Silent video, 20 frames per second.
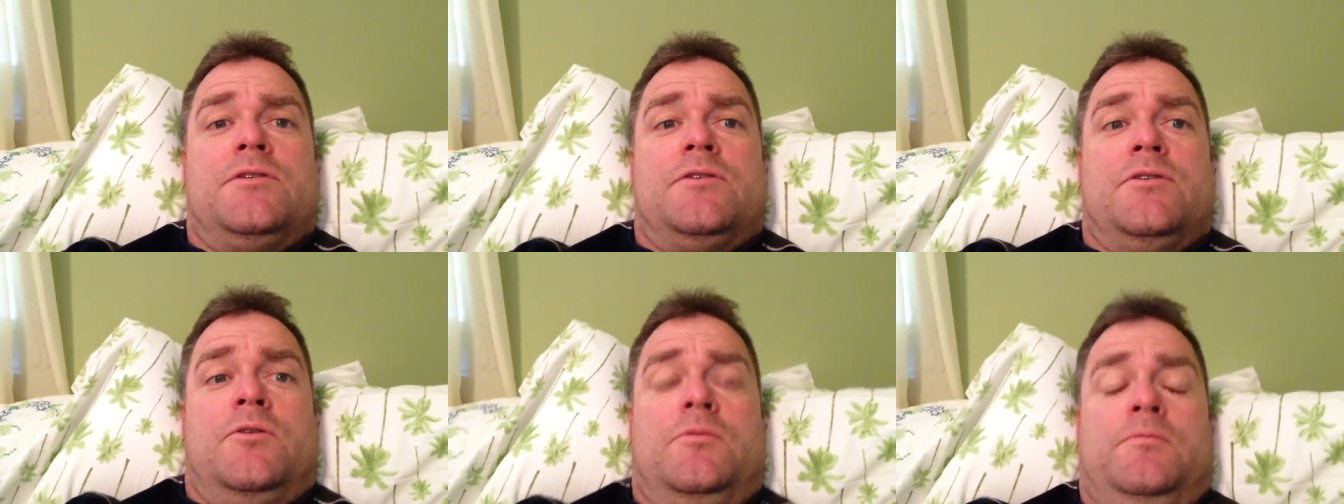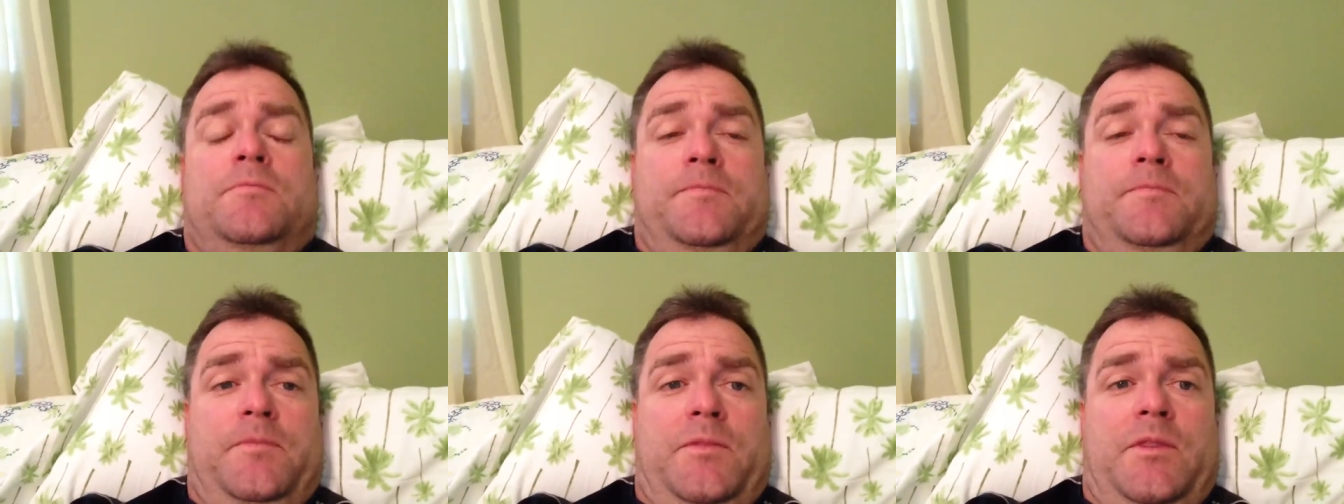
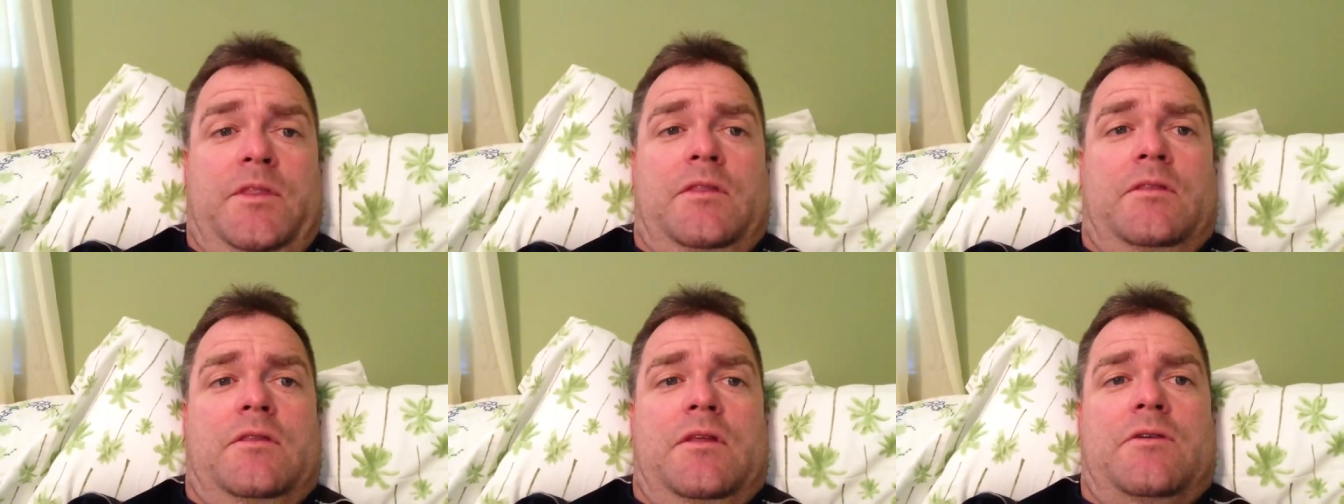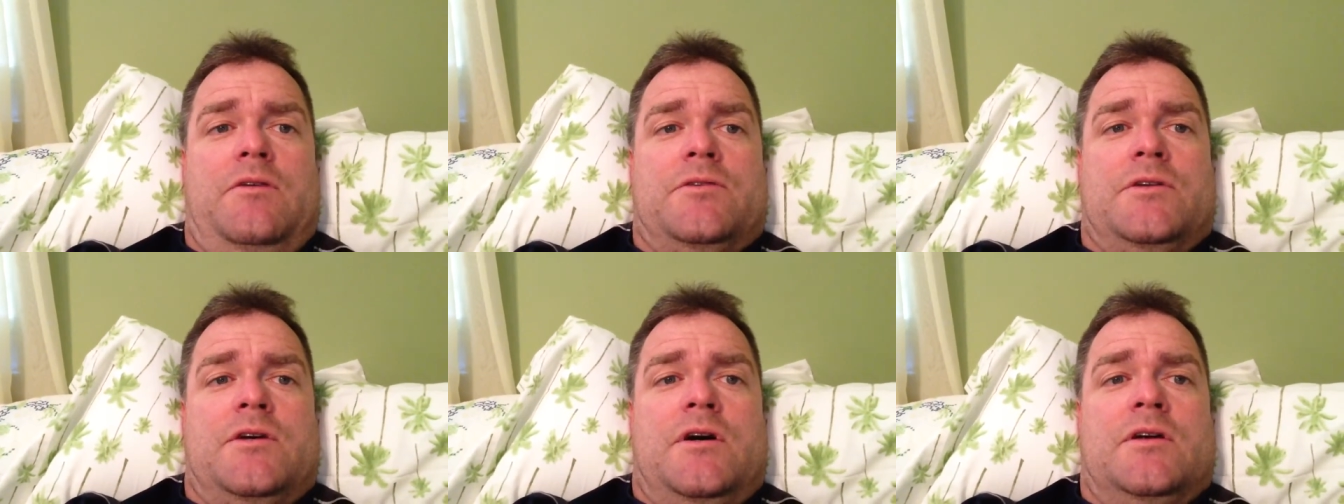So
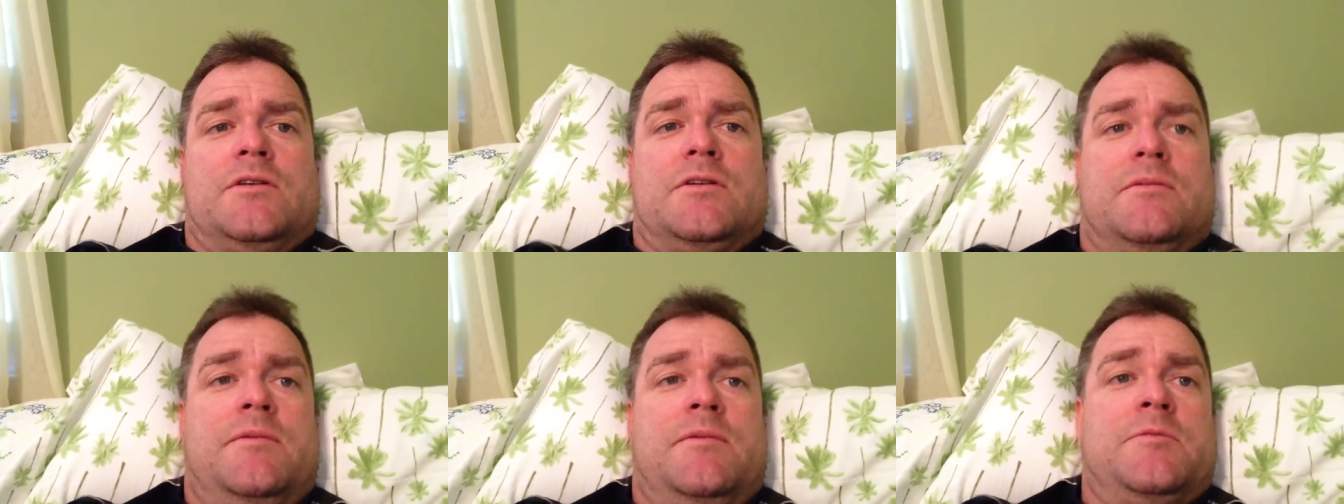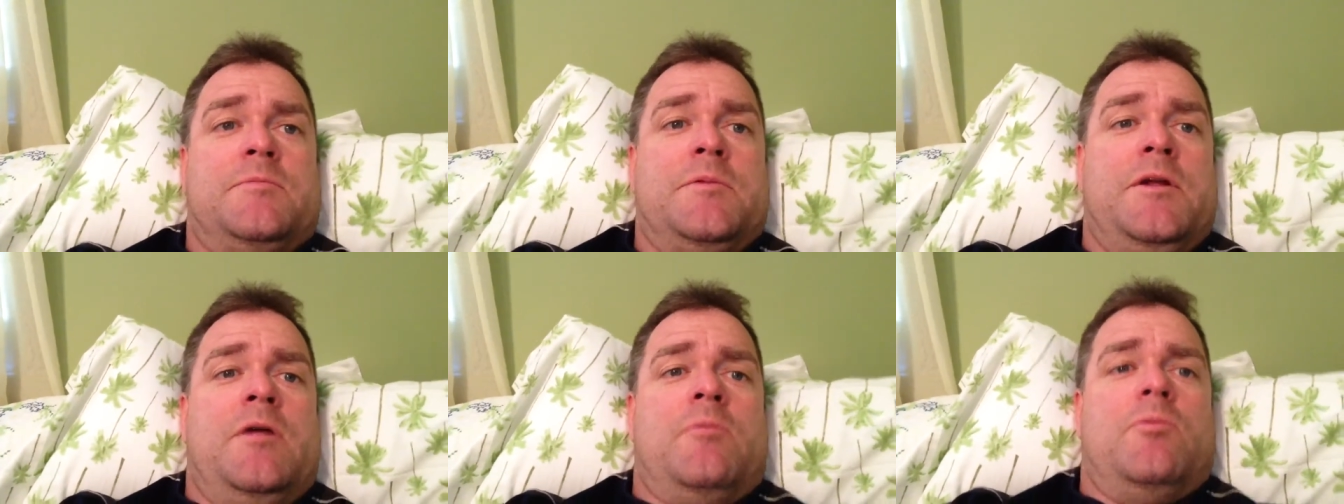that was awesome.
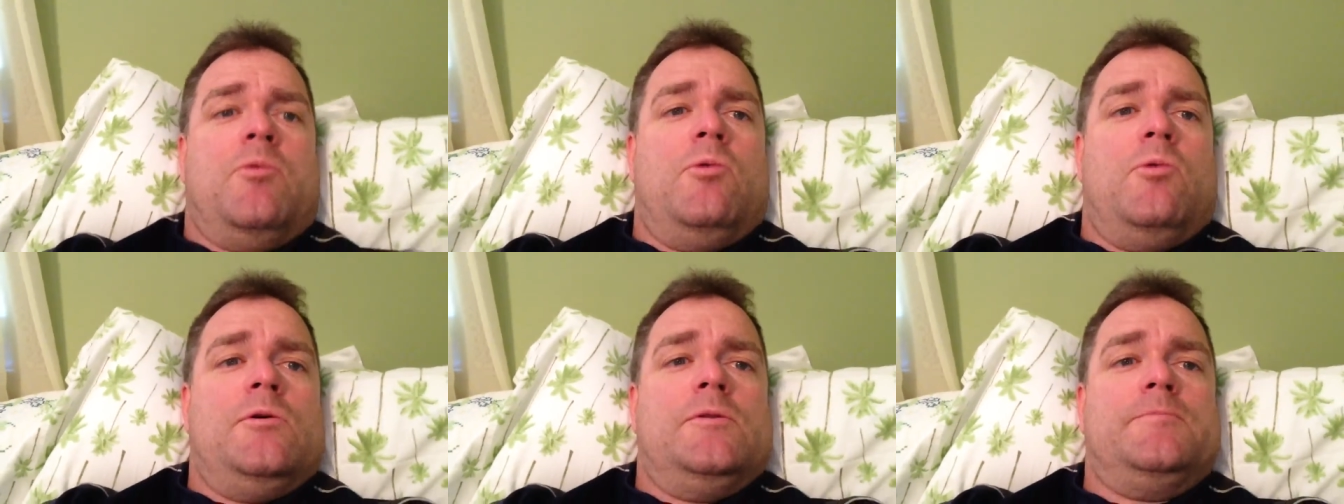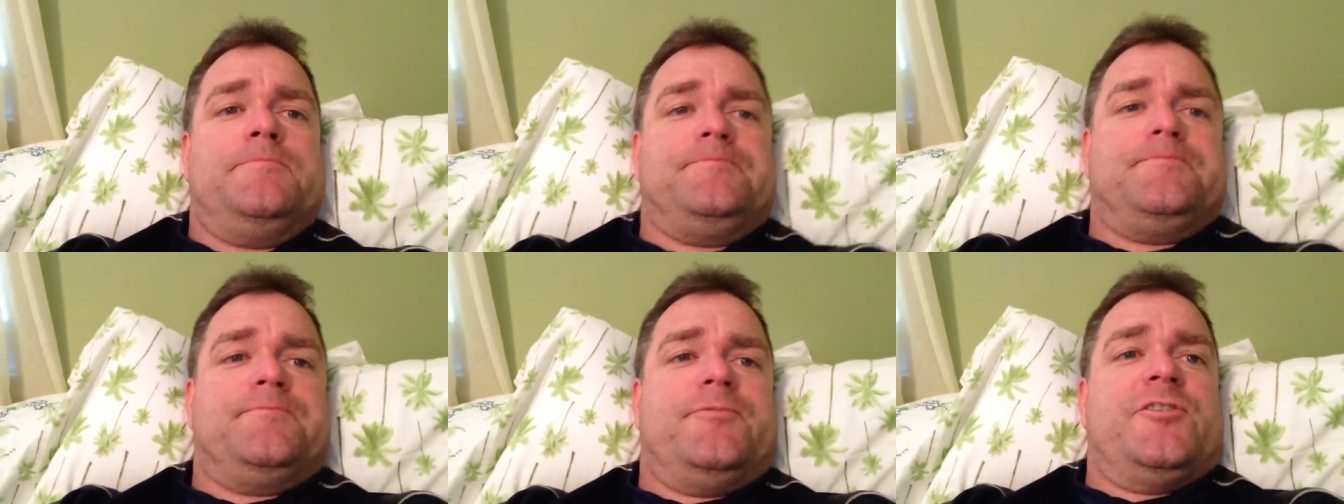That's my number one
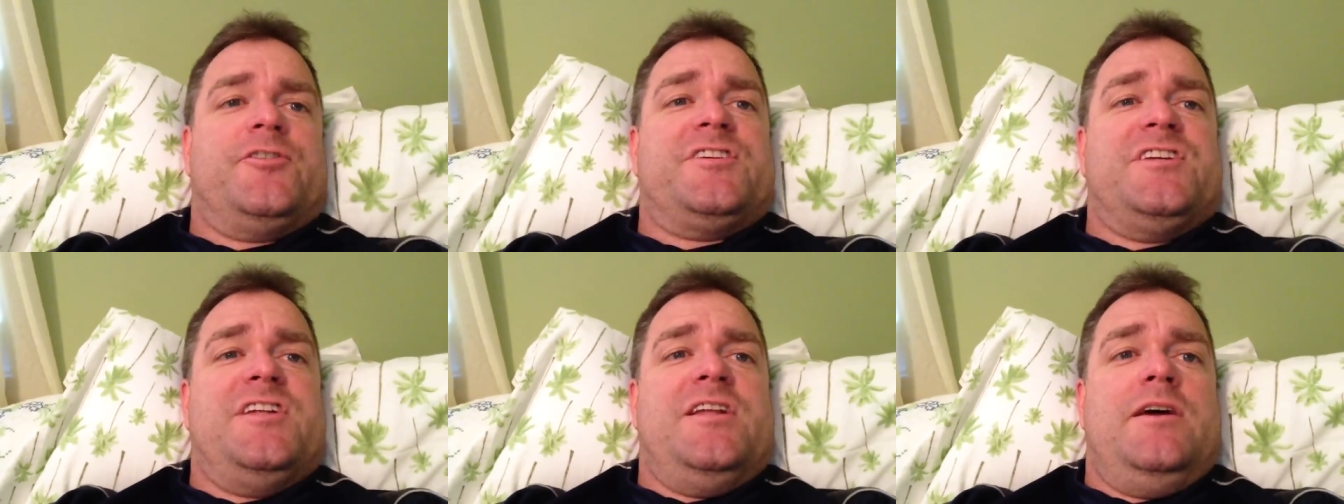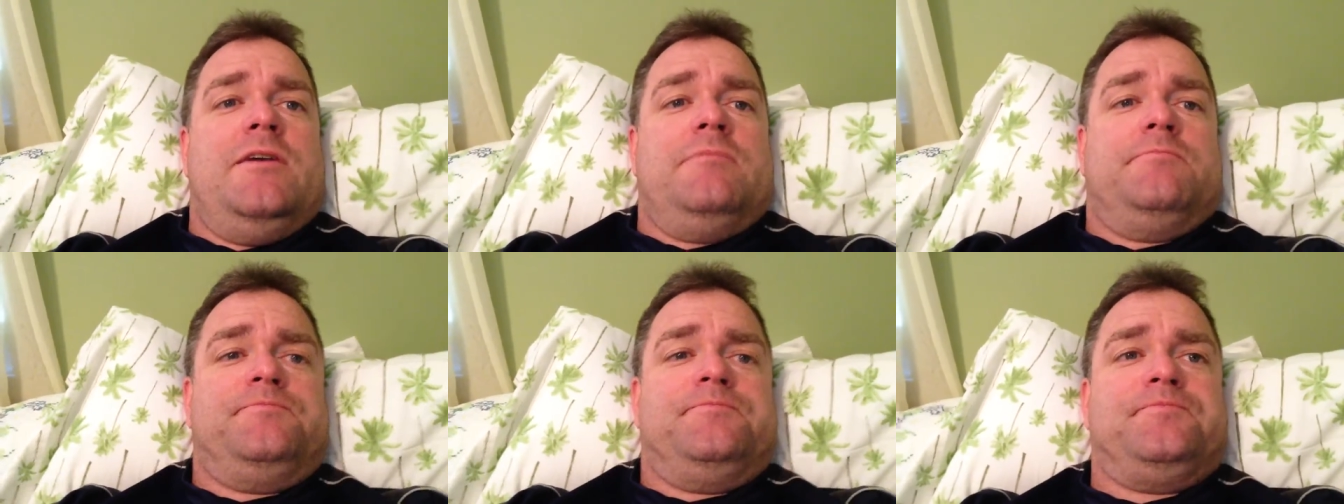for
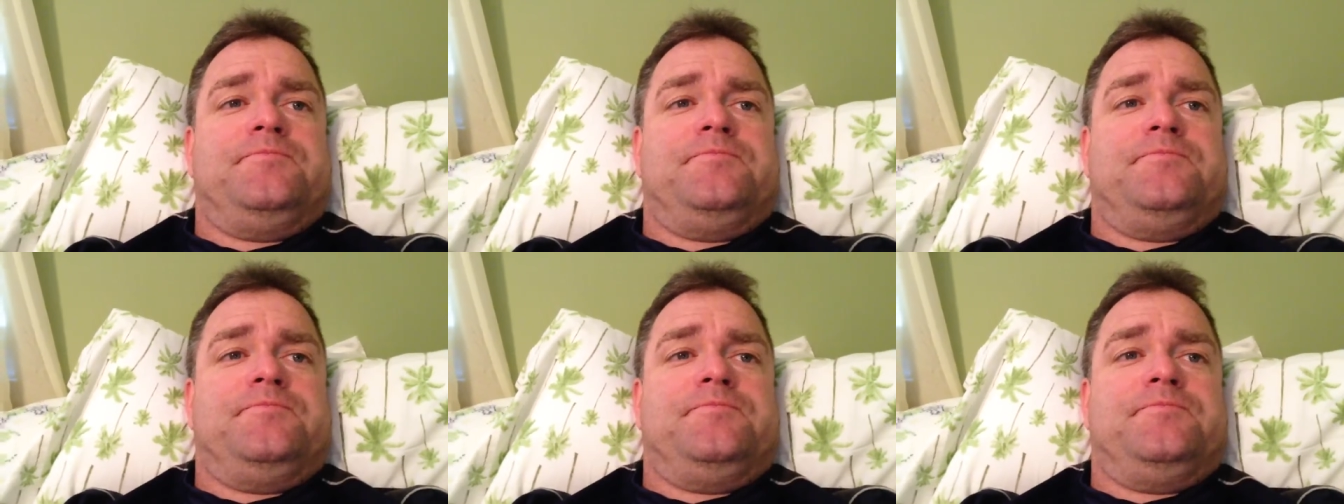today.